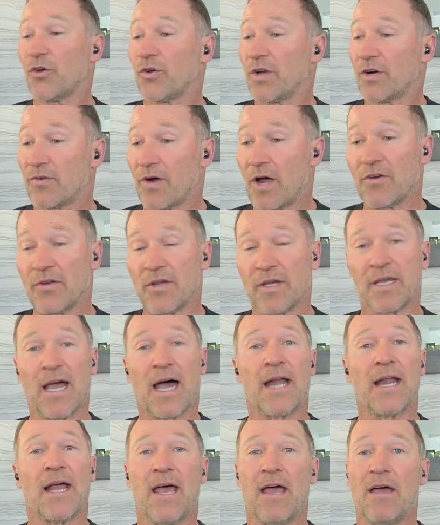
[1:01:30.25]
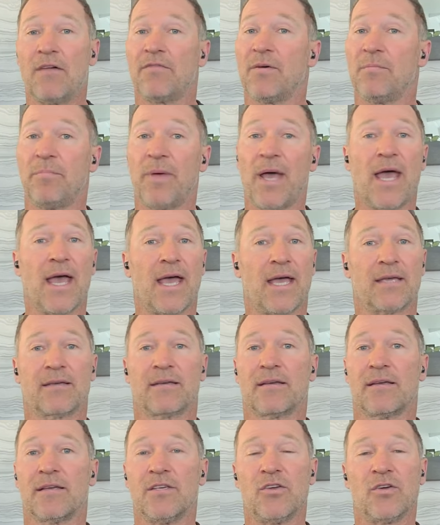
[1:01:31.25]
when you turn around, you gotta have a
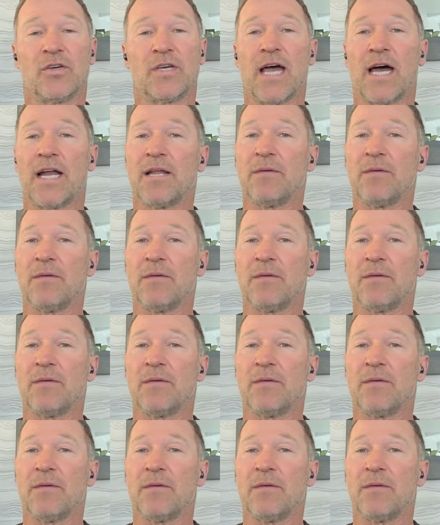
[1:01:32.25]
back.